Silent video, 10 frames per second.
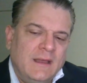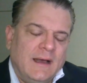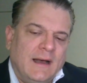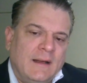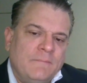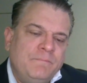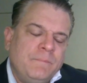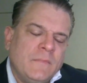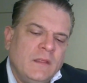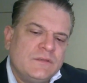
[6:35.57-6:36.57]

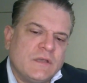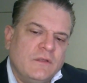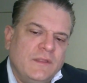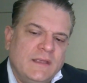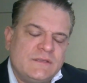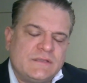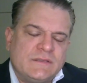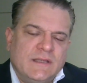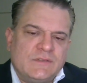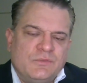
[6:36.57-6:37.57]
So
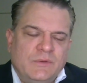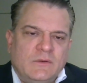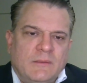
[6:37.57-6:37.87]
there's real